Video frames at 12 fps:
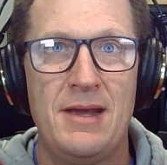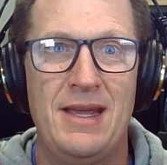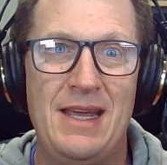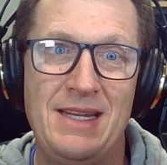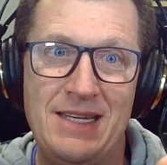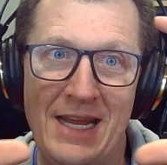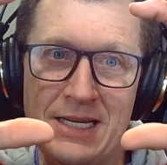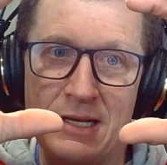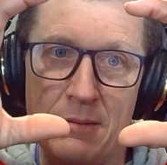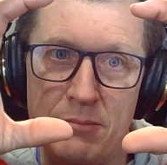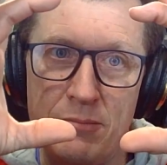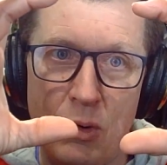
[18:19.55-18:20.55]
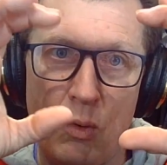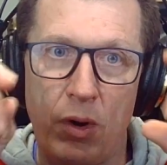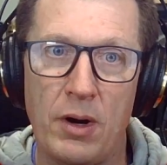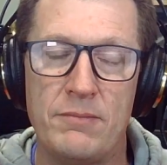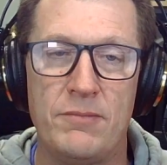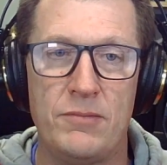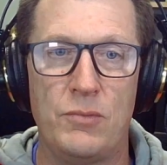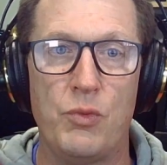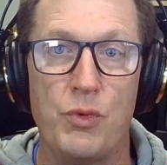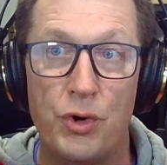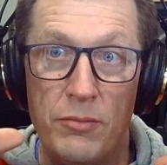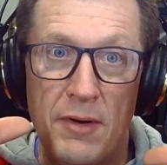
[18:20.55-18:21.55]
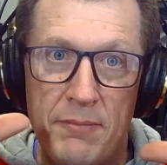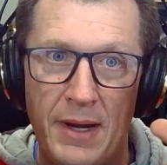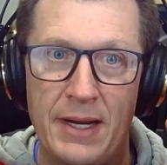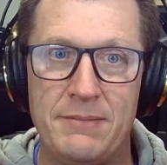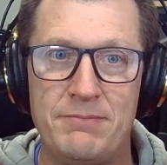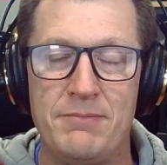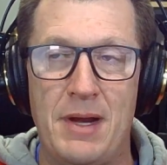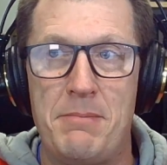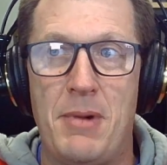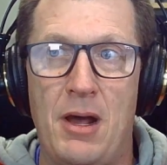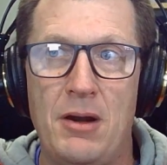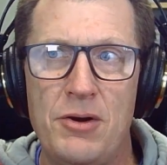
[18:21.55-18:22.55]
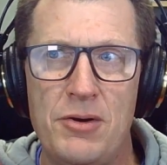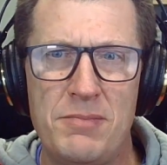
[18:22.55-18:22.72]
It takes up more room of my monitor,